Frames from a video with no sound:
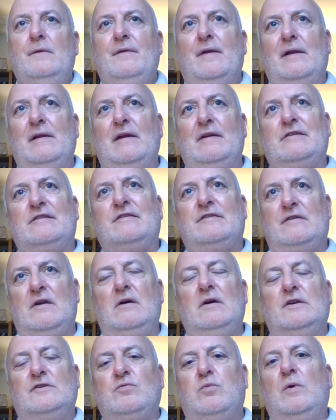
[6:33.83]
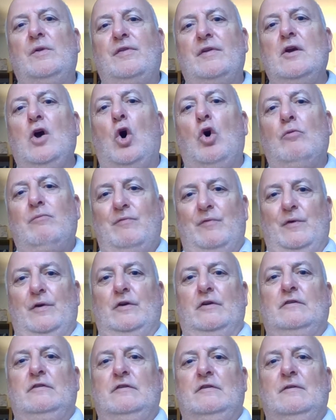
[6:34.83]
Now, let's start with the
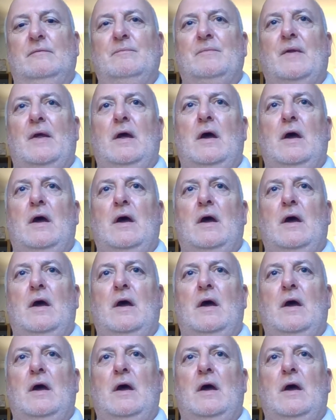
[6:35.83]
obvious.